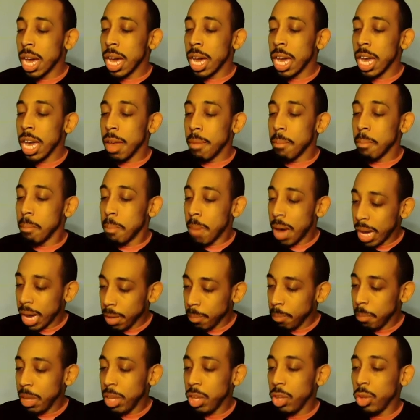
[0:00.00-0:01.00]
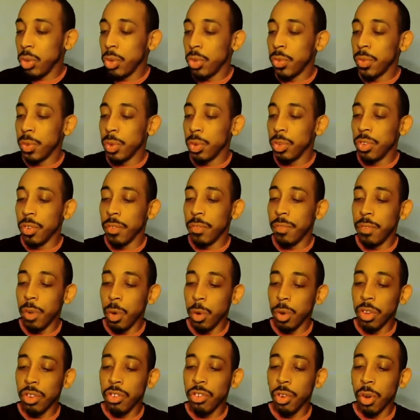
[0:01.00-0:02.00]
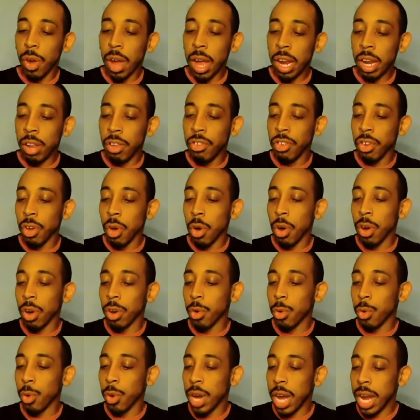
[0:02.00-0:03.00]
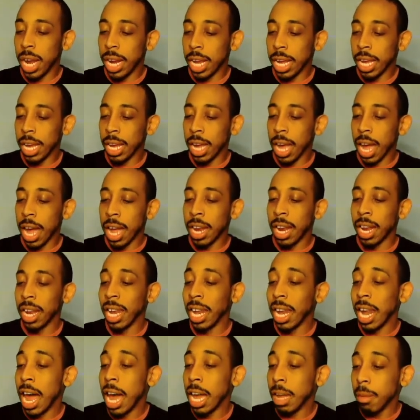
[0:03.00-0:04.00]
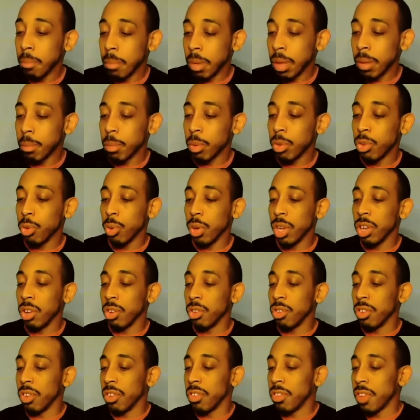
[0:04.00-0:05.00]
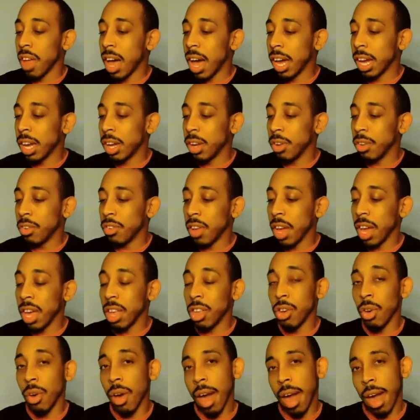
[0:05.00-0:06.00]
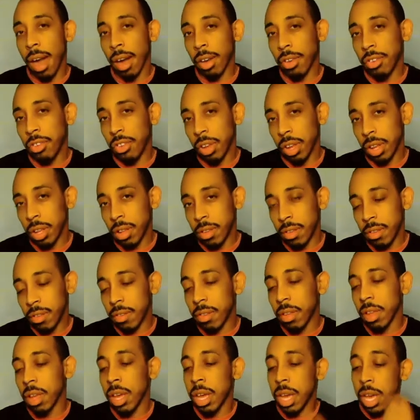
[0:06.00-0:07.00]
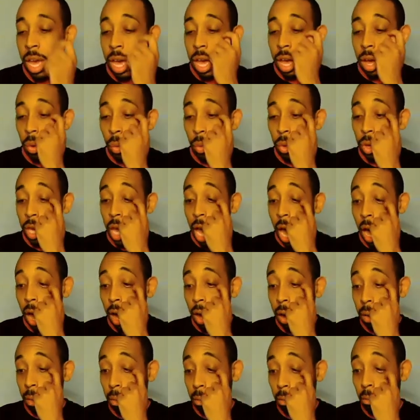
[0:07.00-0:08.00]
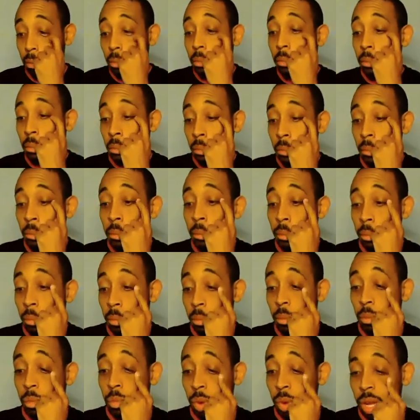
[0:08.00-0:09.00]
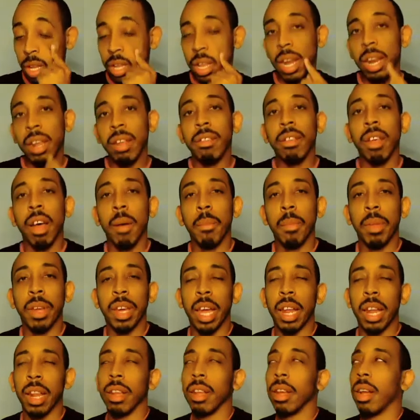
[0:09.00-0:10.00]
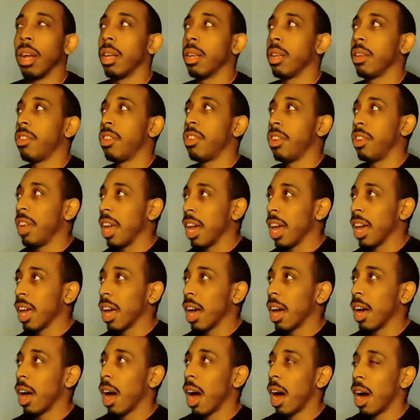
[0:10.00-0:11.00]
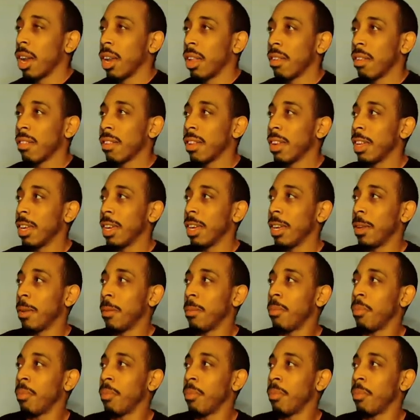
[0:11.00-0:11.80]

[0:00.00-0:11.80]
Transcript: It might be useful to focus your energy on creating an alignment between your desires and your actions. Yeah. Right. That is complicated. Today, honestly,